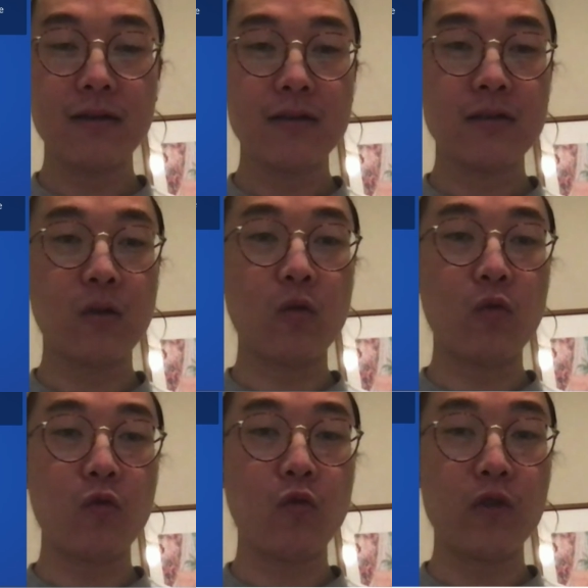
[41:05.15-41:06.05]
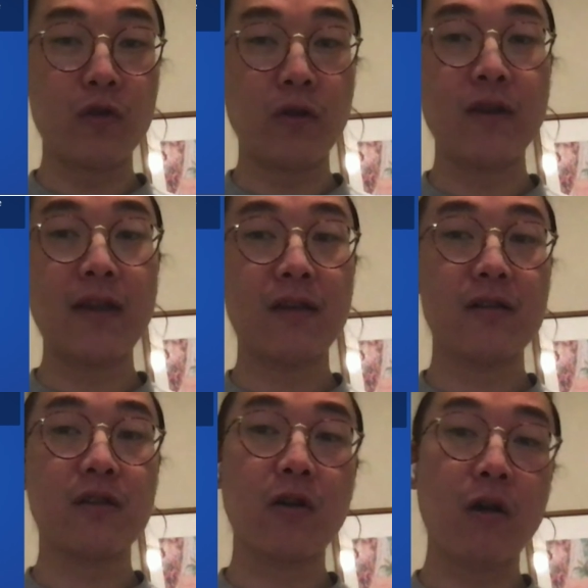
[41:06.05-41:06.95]
So you know that there's
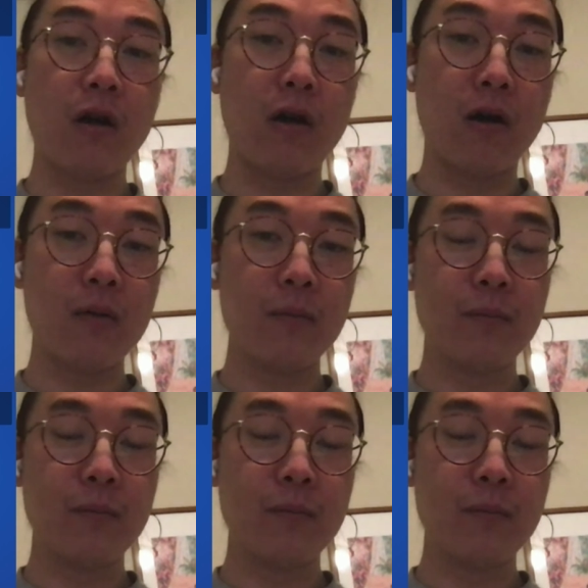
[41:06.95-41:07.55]
a call,